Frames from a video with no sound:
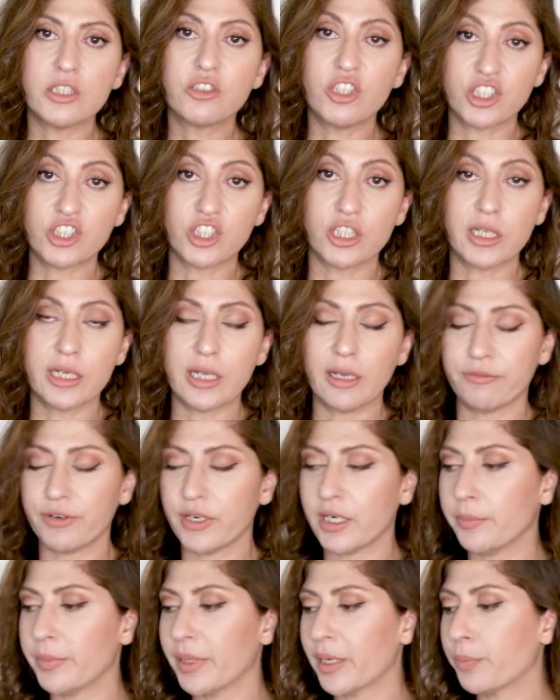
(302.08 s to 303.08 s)
additionally a
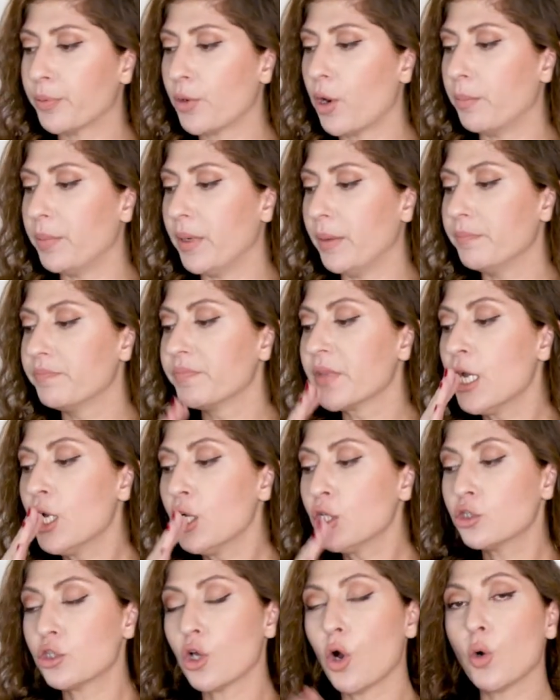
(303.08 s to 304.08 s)
very big problem.
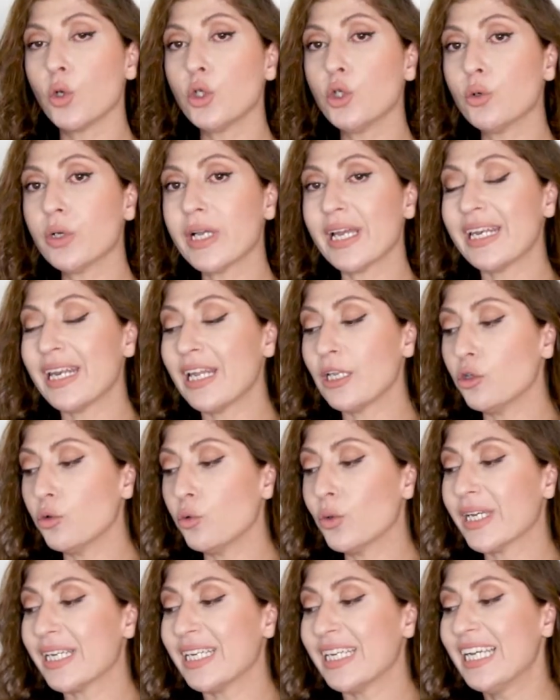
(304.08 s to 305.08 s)
So you can
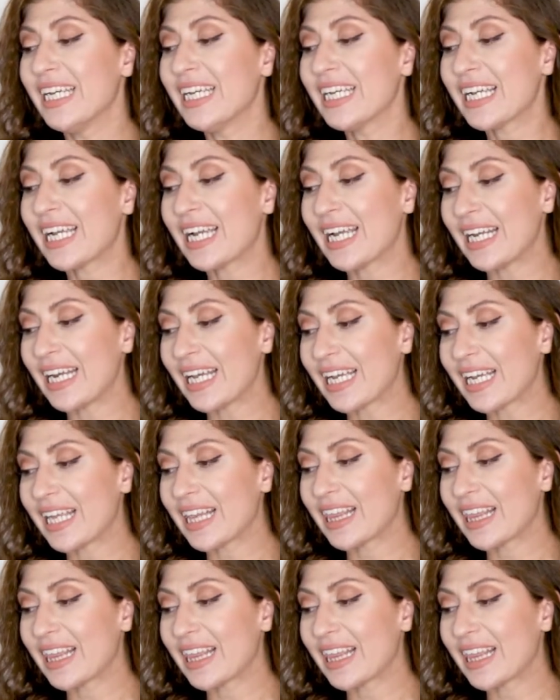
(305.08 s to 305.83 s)
click